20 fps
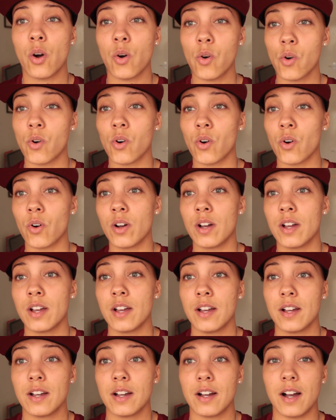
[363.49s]
Or
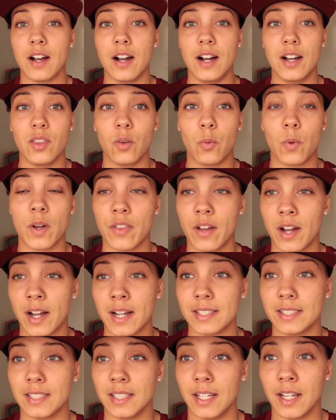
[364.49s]
the way that
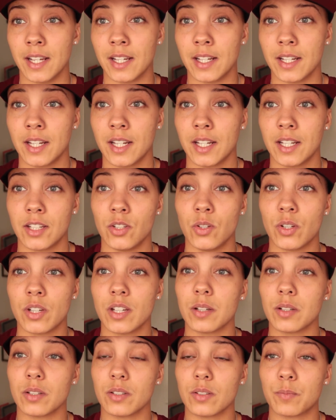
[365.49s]
I did it, you
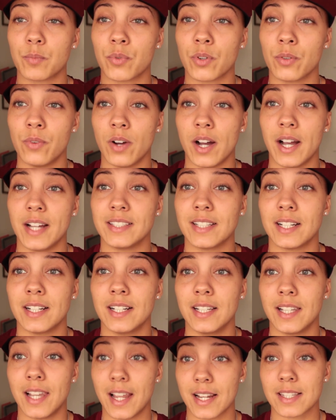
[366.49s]
can provide
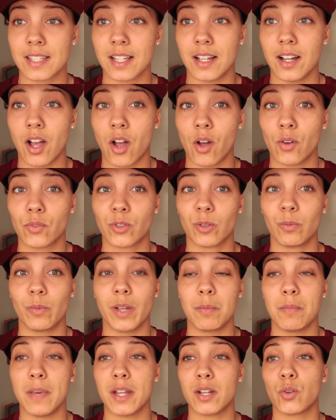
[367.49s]
a letter from
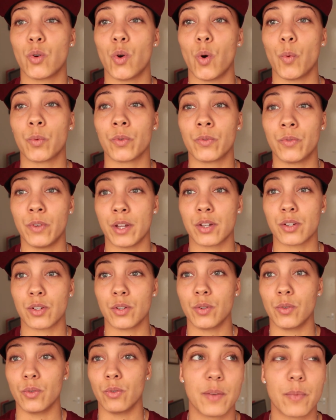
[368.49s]
a medical
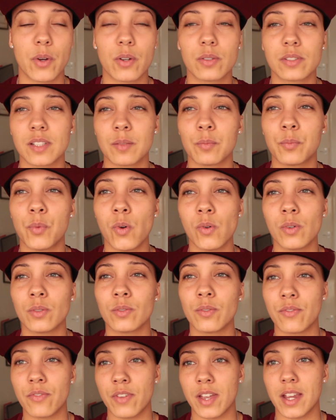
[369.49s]
professional. The most
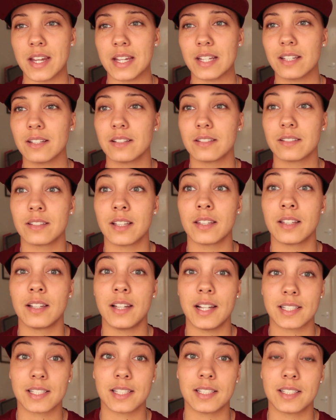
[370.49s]
important thing that the
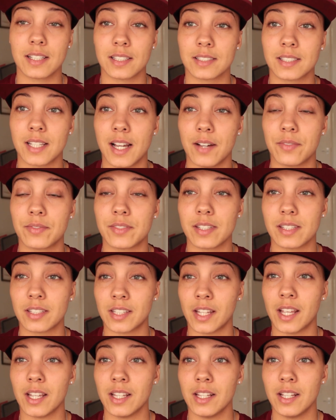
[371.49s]
letter does have to
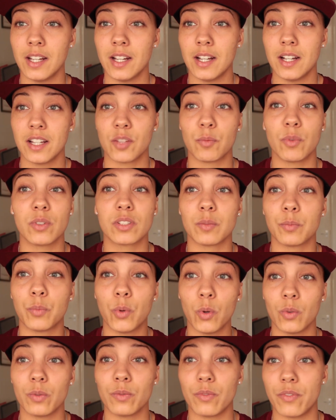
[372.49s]
say, the most
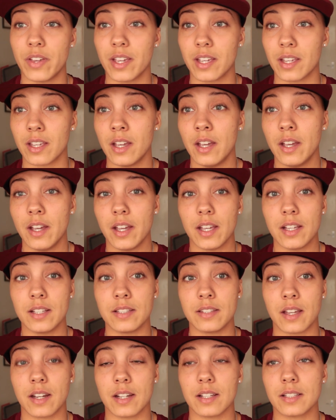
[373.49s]
important thing
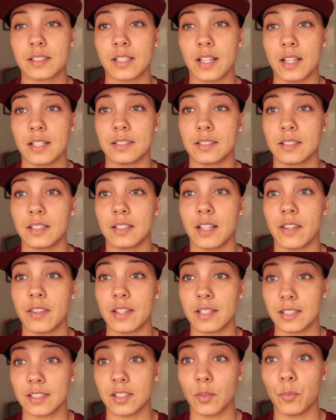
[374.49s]
is that it says that
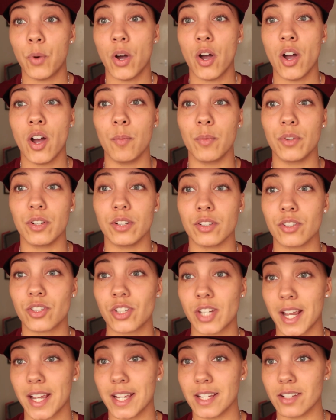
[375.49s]
this is a permanent
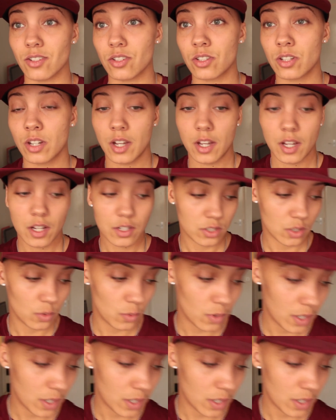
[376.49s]
change. So